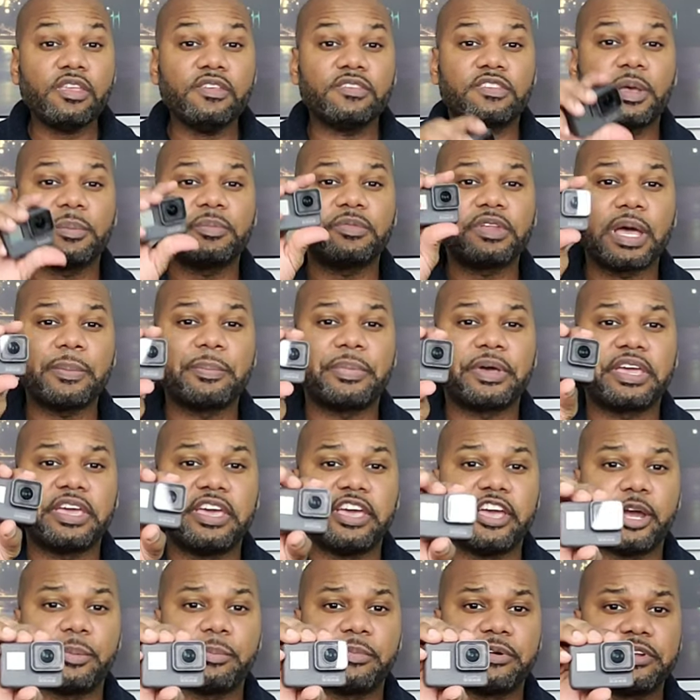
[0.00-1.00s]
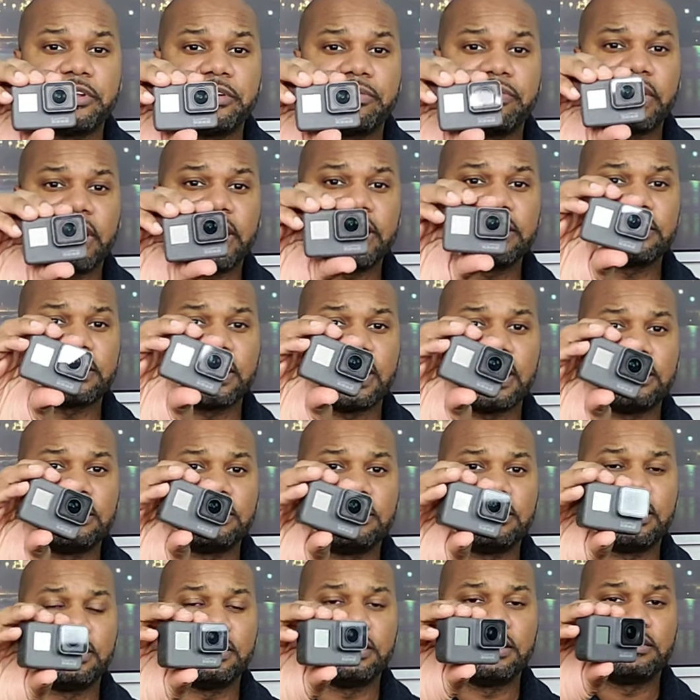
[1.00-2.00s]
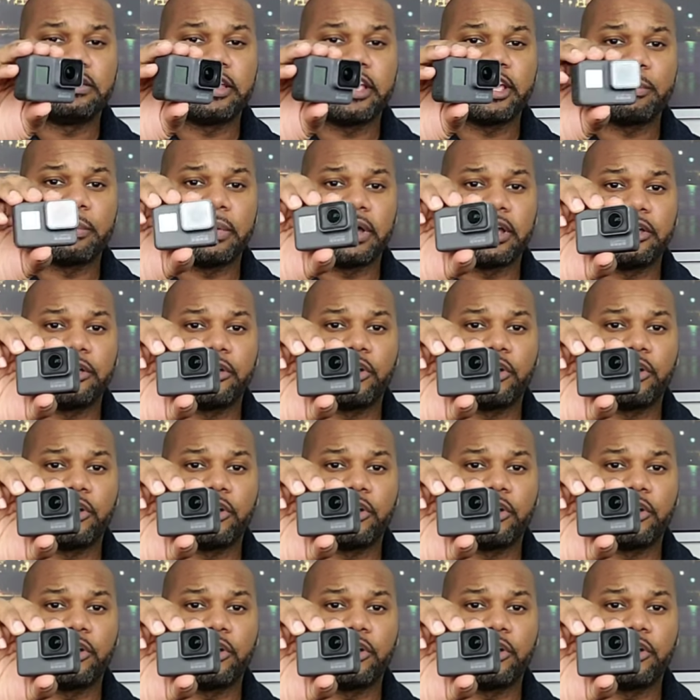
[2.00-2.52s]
Some type of camera device. I tend to take my